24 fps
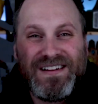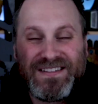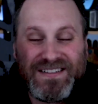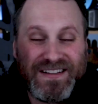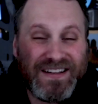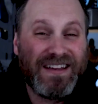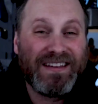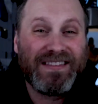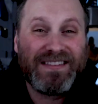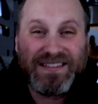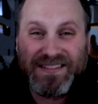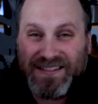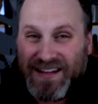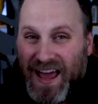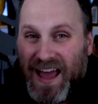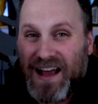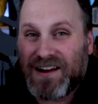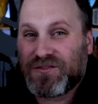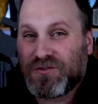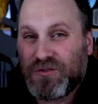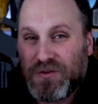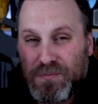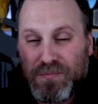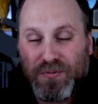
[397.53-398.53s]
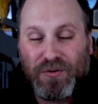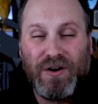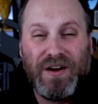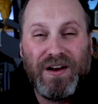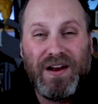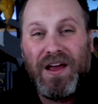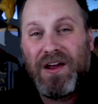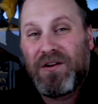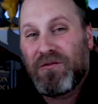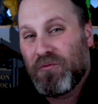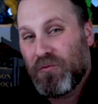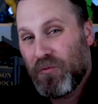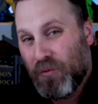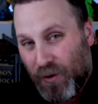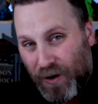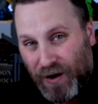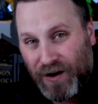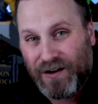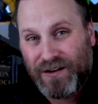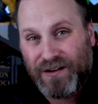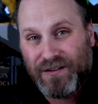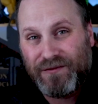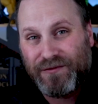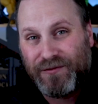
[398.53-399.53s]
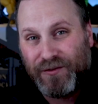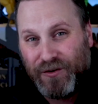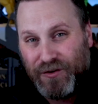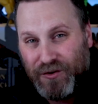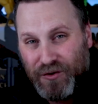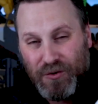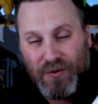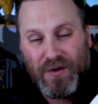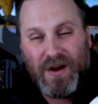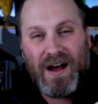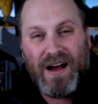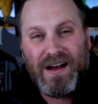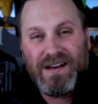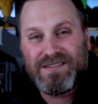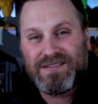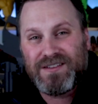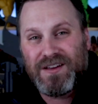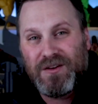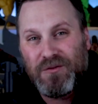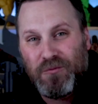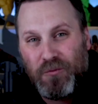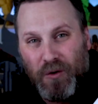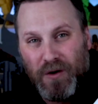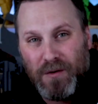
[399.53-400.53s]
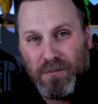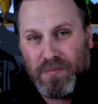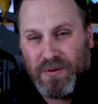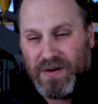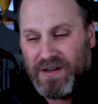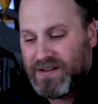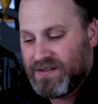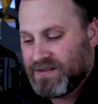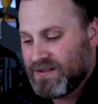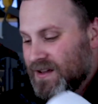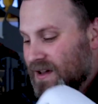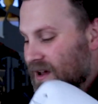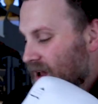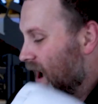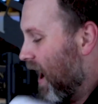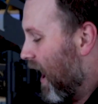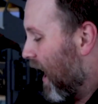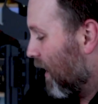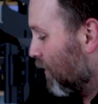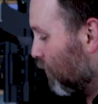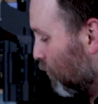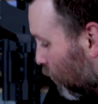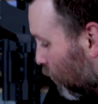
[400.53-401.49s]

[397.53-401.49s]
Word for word: to get this to actually print and work for you guys in one piece. I